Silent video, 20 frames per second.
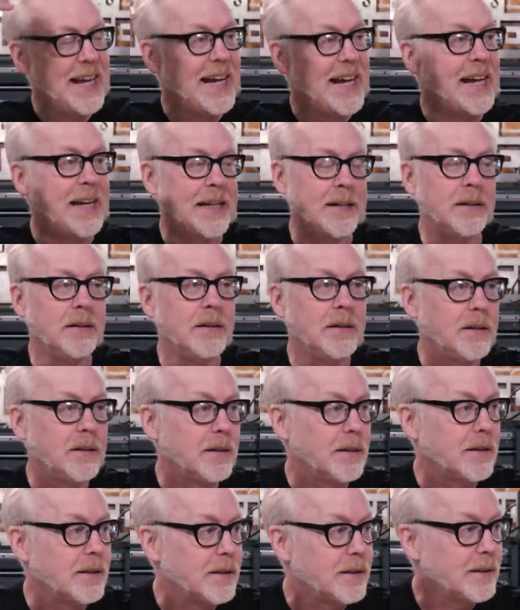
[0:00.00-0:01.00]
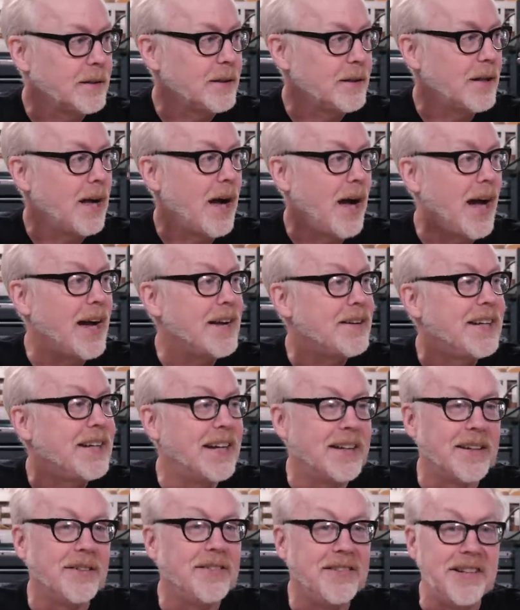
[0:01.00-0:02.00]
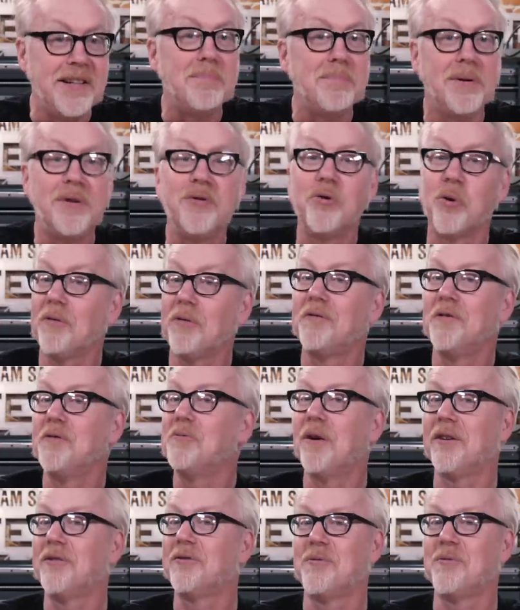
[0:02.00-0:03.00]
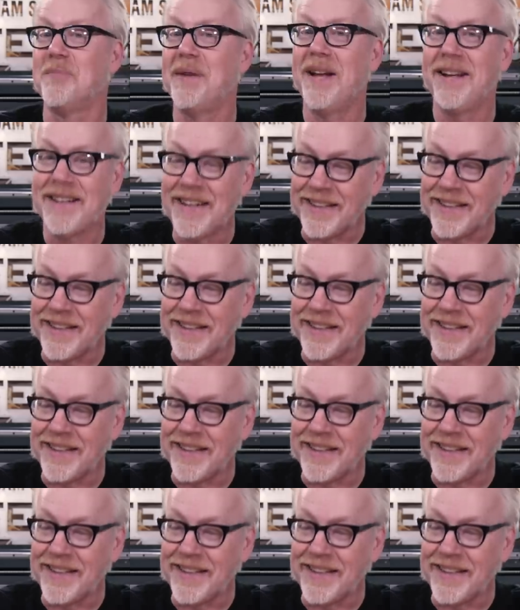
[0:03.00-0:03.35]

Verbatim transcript: And I get a deep endorphin rush from that.